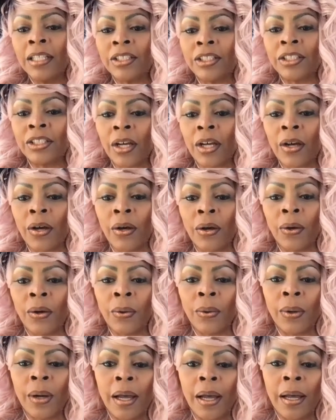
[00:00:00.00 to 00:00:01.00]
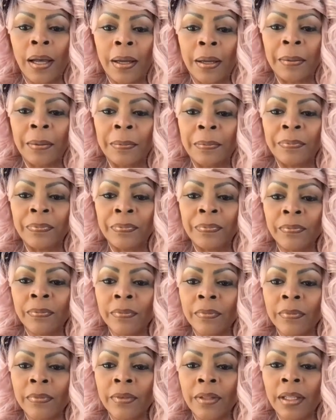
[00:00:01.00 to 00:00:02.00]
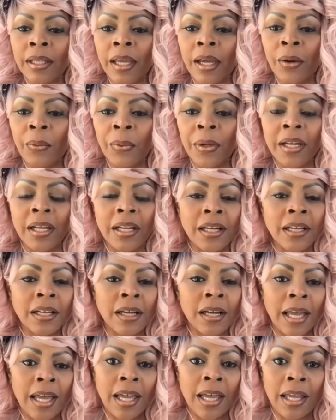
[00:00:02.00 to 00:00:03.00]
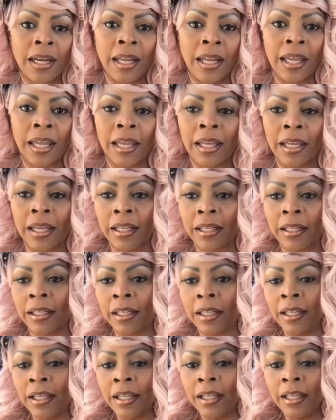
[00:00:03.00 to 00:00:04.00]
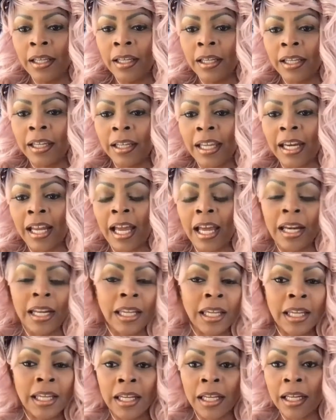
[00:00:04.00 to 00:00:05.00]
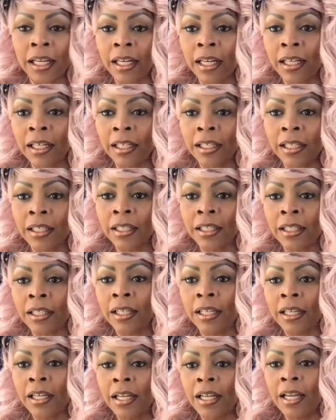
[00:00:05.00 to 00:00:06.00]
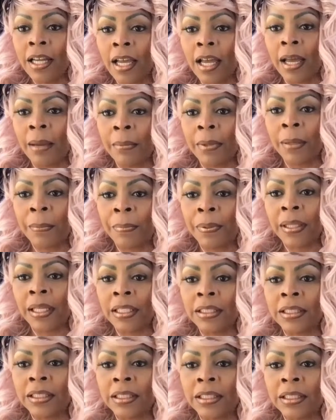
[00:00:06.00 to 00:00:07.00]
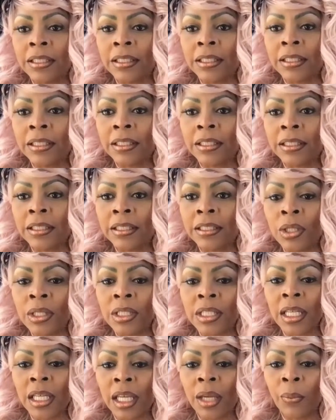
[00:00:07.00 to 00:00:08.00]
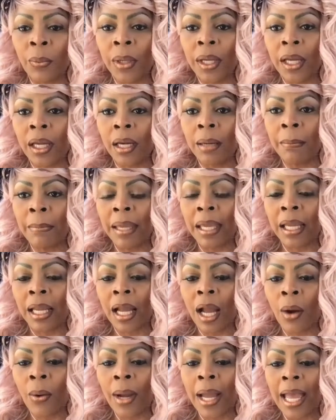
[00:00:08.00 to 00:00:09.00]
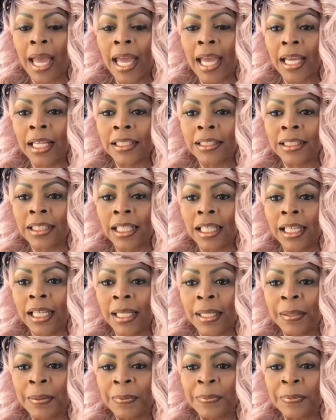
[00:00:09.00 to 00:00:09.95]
So, yeah, we're going to go ahead and get out of here. I'm going to play some more music and we're going to make our exit.